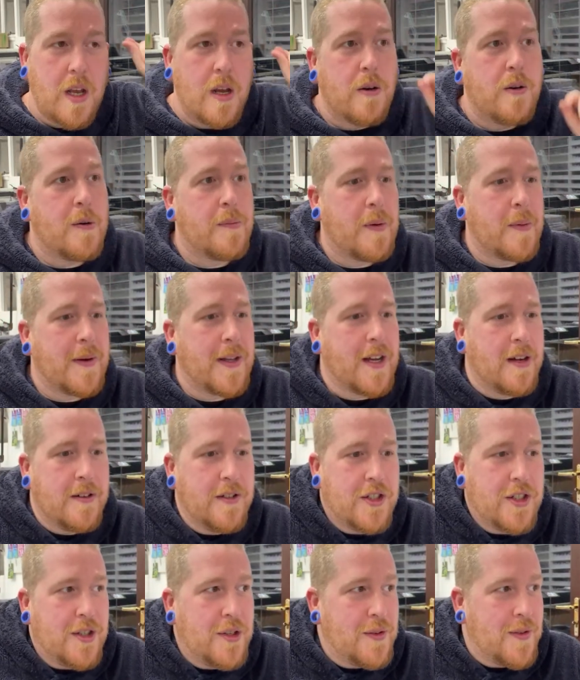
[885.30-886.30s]
We'll probably go
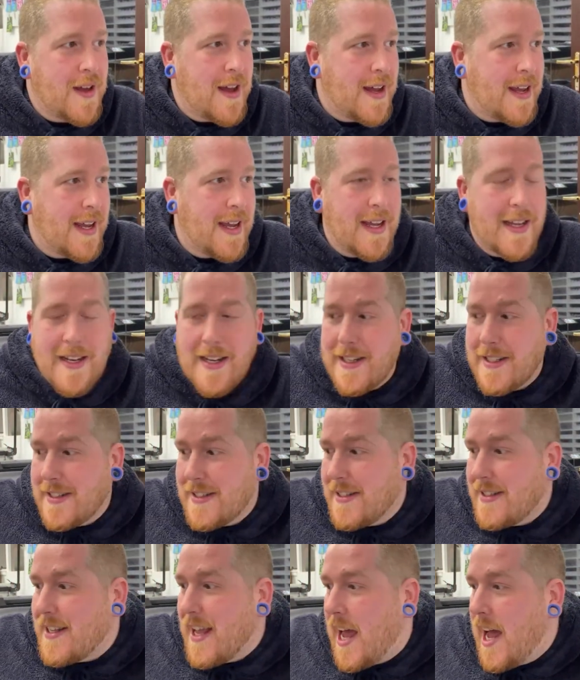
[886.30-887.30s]
and do that in a
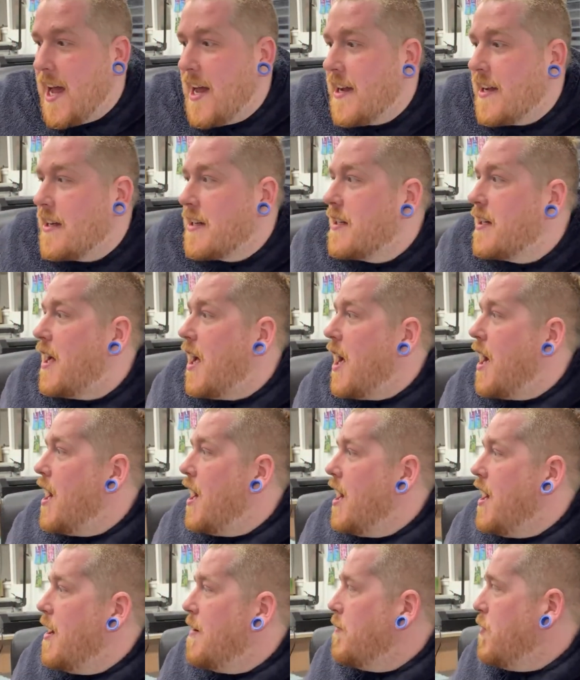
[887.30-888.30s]
sec.
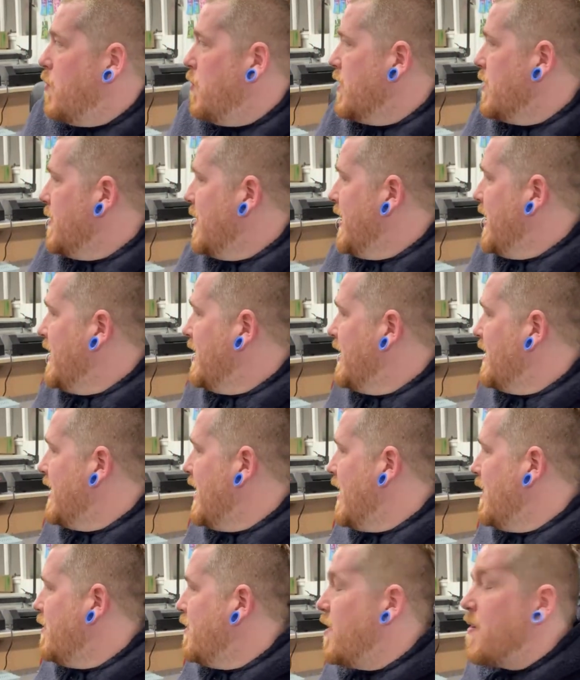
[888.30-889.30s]
Um, what do I need to
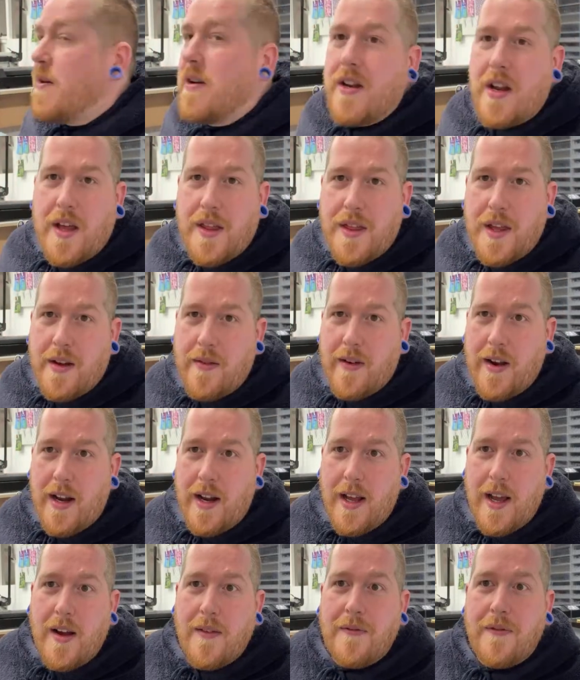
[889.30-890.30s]
tell you? Nothing
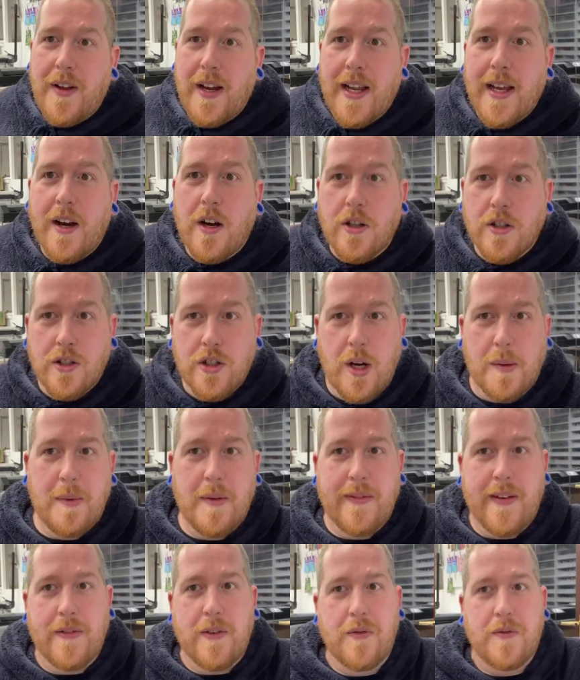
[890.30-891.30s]
really. I'm feeling on top
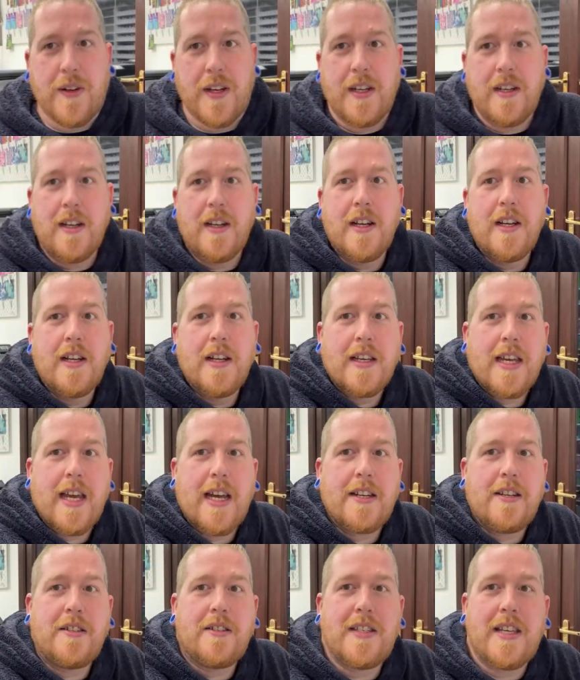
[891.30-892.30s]
of everything.
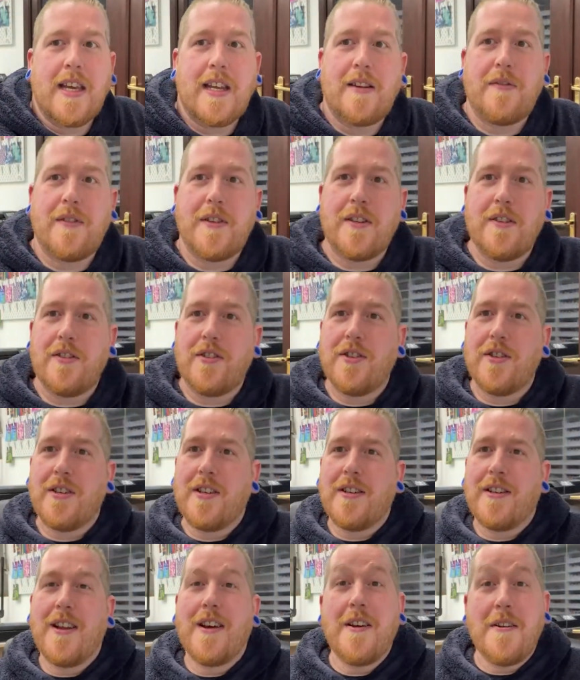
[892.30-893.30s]
Can you see anything you
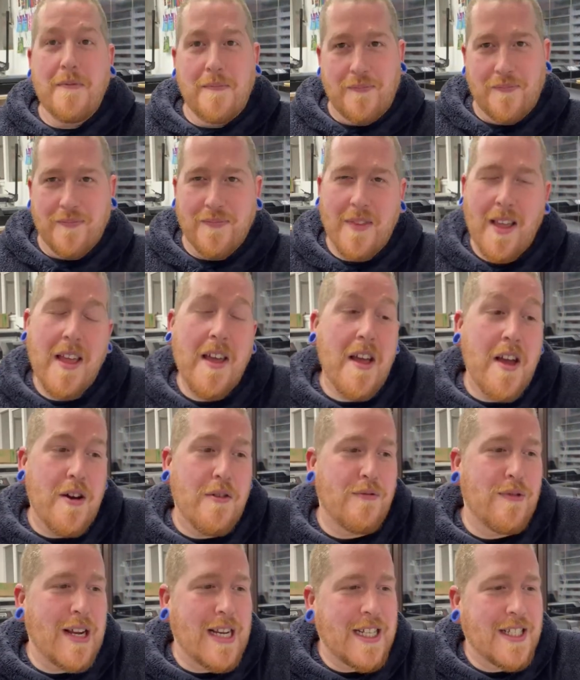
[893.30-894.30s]
shouldn't know?
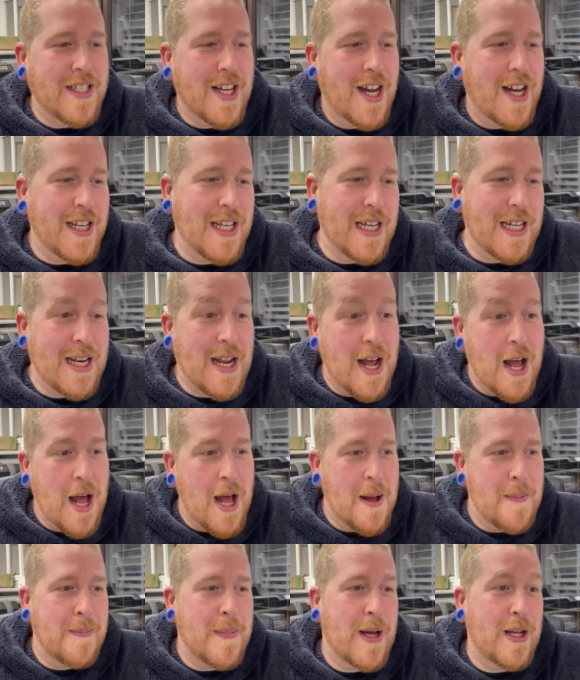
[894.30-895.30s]
Really tidy and
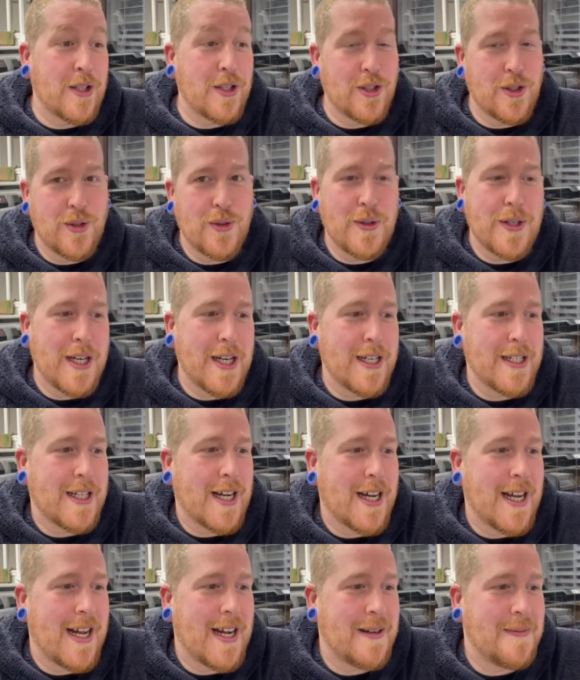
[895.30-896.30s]
um, sorted
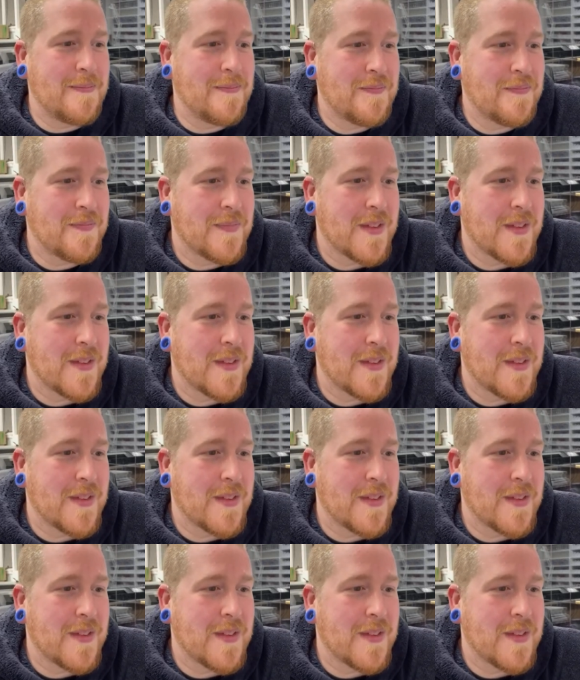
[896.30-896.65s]
I am.